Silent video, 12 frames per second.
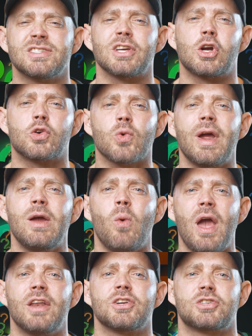is a great
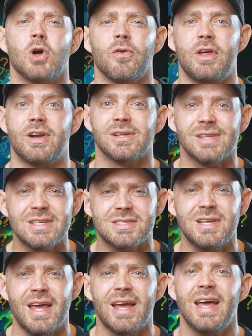way to show that you're
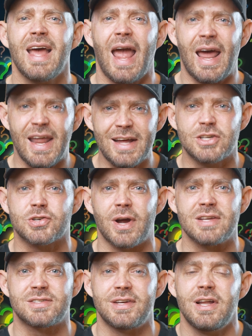listening and
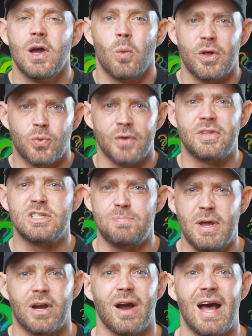interested with what the
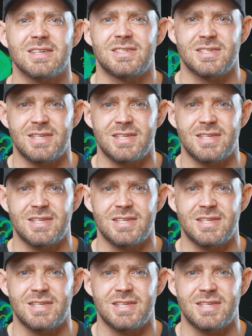speaker has to